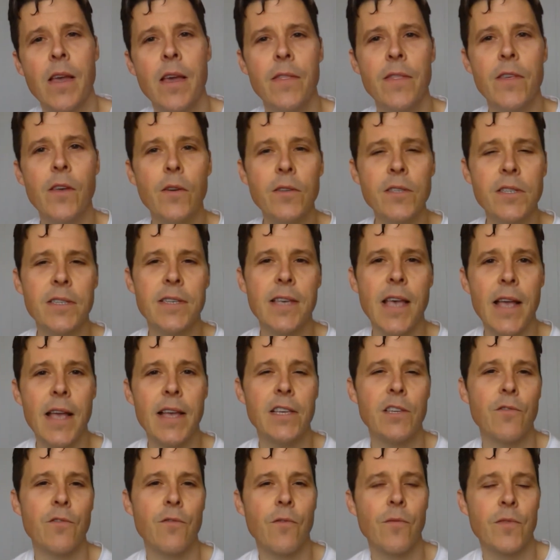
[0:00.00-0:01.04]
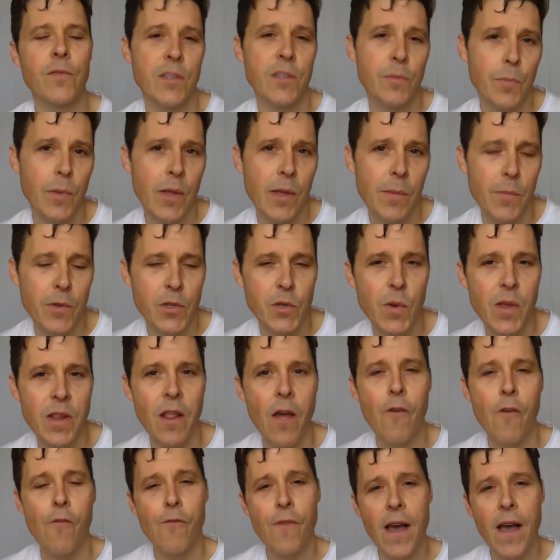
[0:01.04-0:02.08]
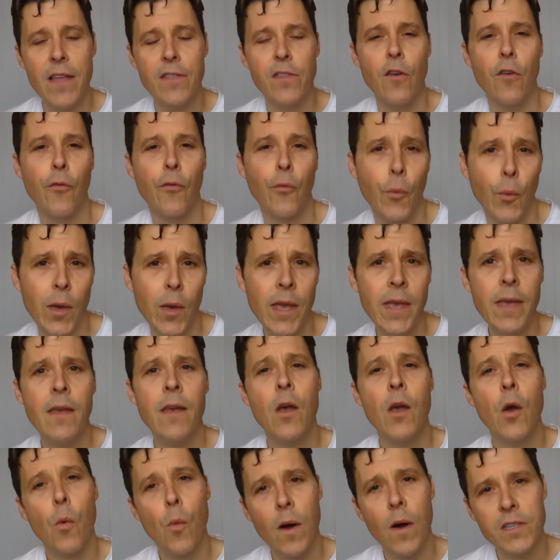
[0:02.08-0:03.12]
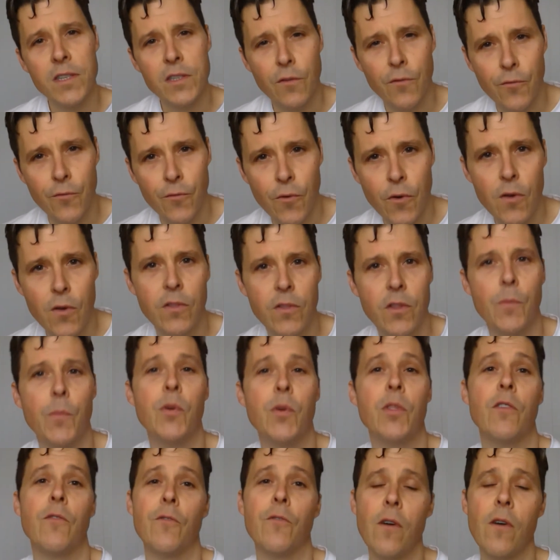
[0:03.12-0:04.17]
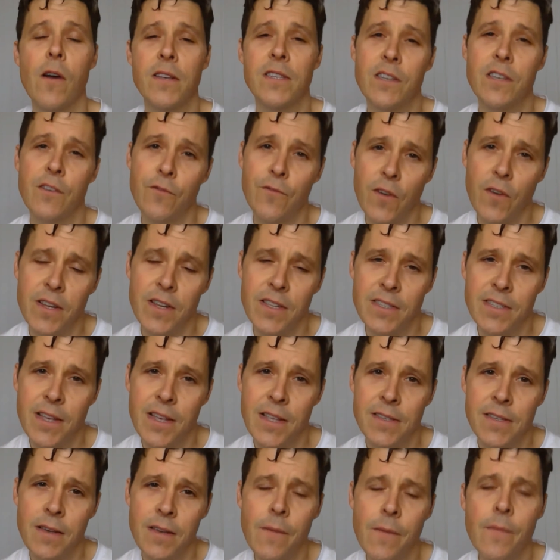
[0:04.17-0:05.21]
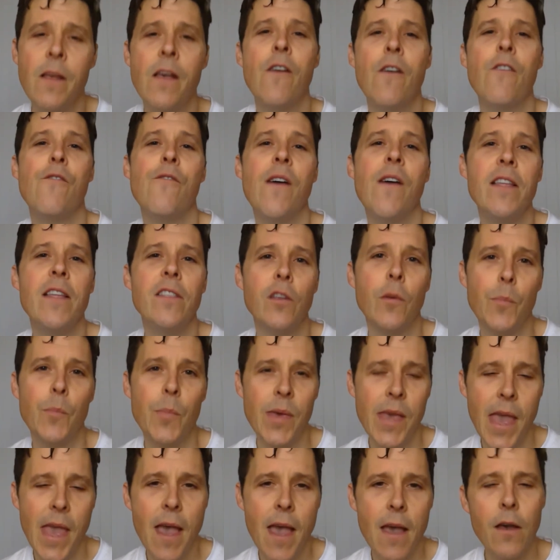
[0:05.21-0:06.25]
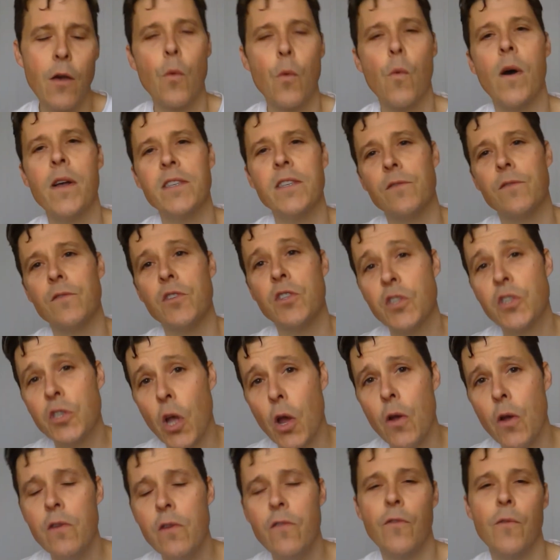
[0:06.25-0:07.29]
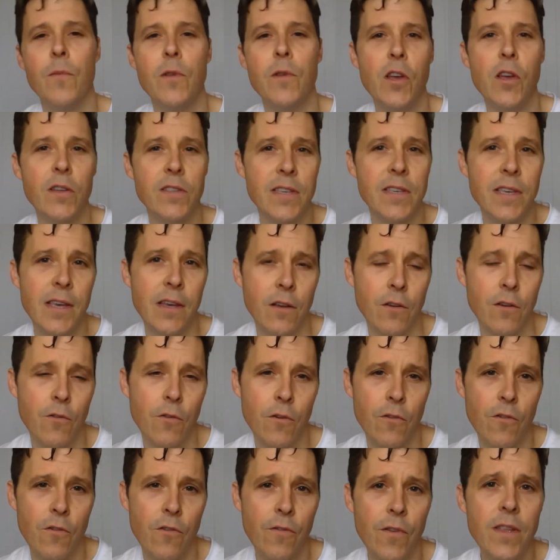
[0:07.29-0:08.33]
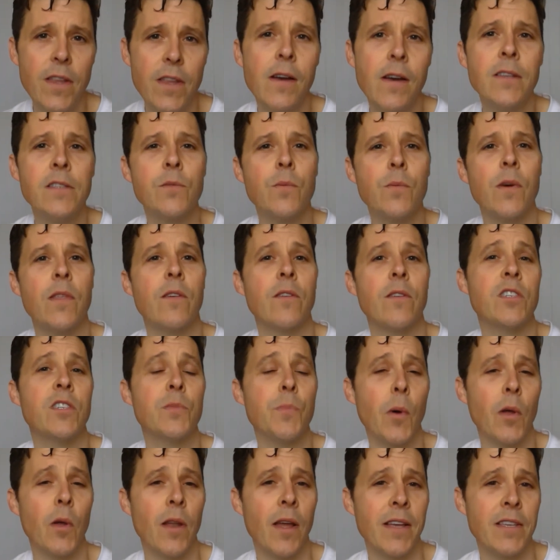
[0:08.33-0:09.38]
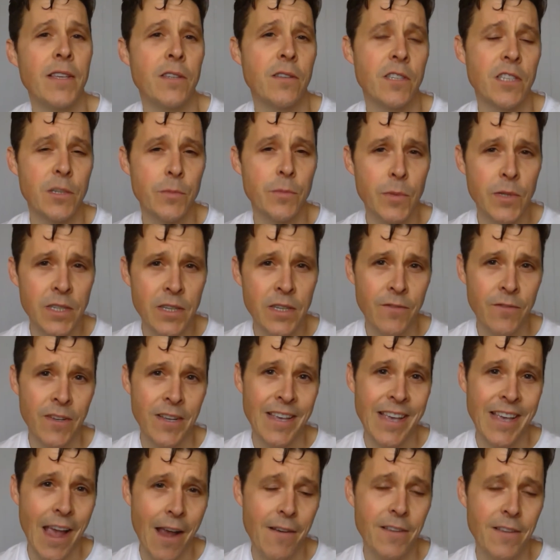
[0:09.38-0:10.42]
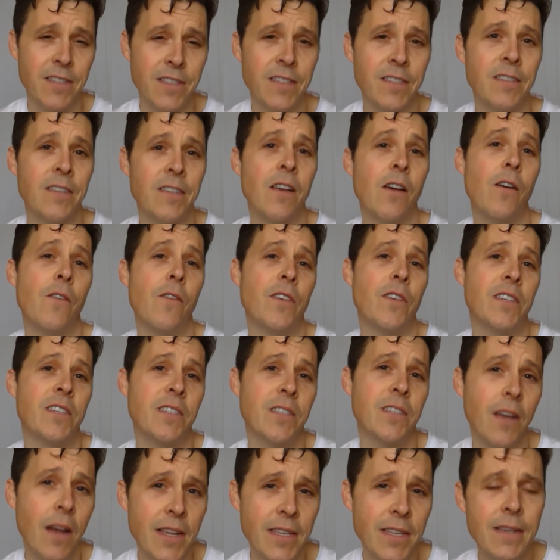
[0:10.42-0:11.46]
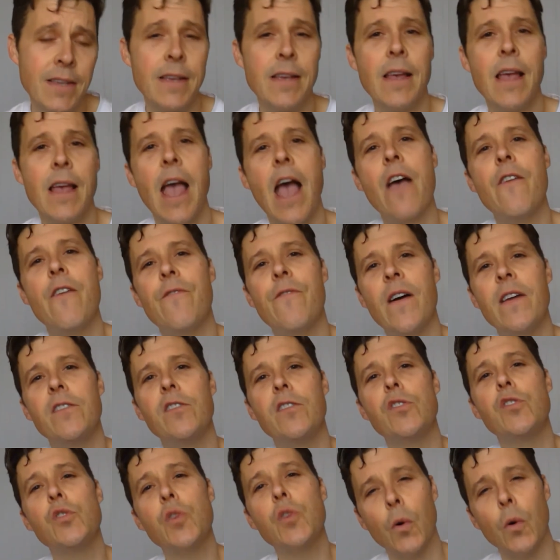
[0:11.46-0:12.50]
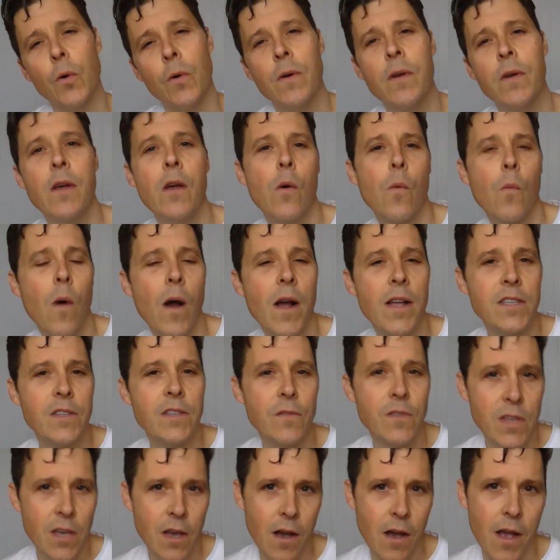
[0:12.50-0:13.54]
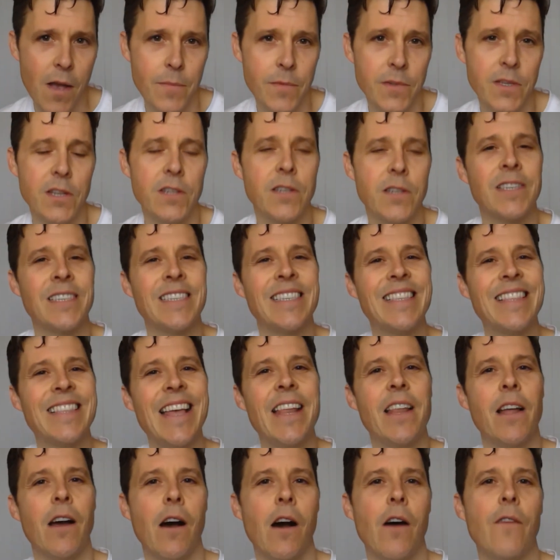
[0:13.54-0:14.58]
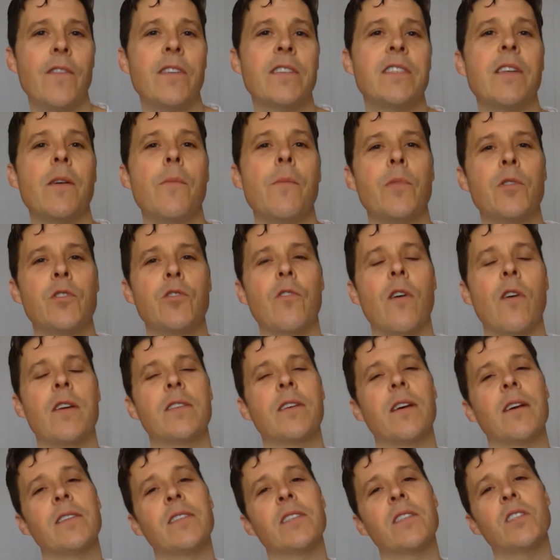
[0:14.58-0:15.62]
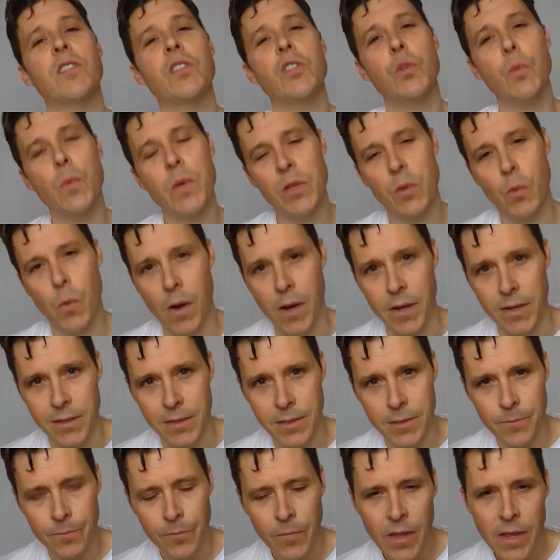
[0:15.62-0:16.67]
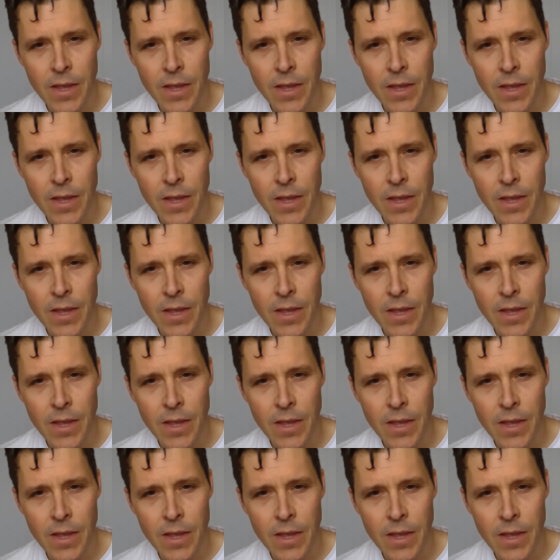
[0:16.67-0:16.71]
The Ostertag is split between vin de fruits, wines of fruit that put the variety front and centre, vin de pierre, wines of stone from Lieu-dit and Grand Cru vineyards where the spotlight is on the specific characters of the site, and vin de temps, wines of time such as late harvest and botrytized sweet wines.